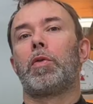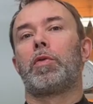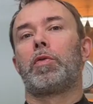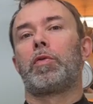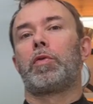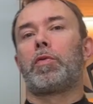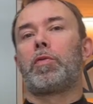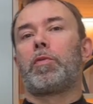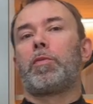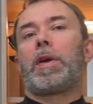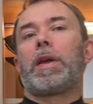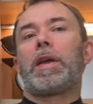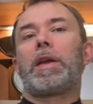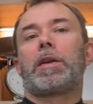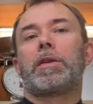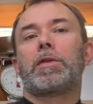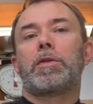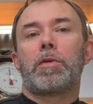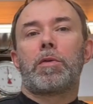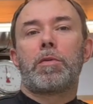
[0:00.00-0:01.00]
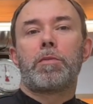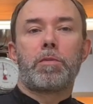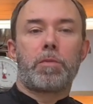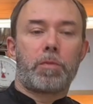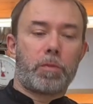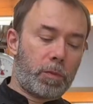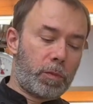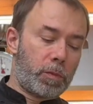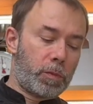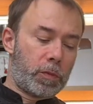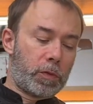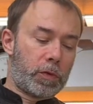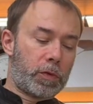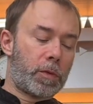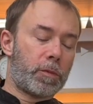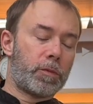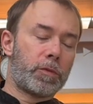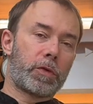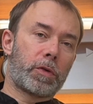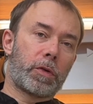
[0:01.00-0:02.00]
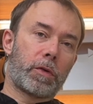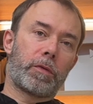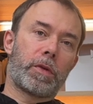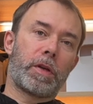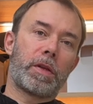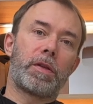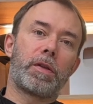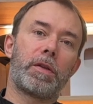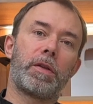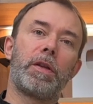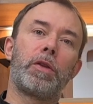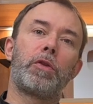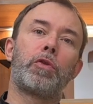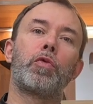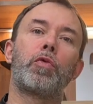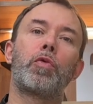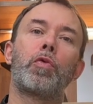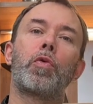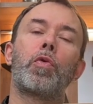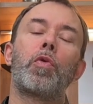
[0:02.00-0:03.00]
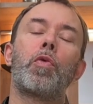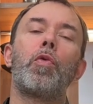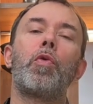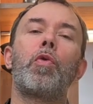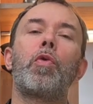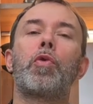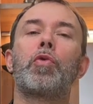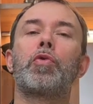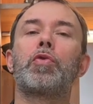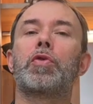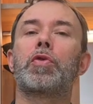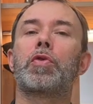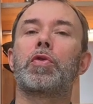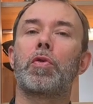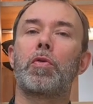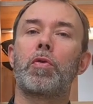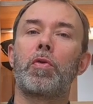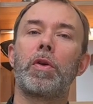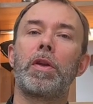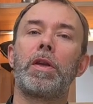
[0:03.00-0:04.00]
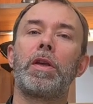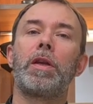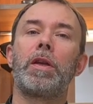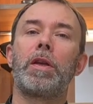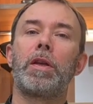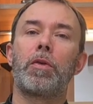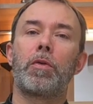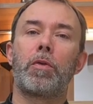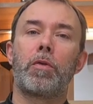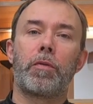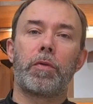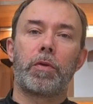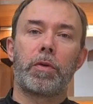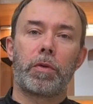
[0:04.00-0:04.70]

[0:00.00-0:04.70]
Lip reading: to make some stuff that need to cook slowly in oven.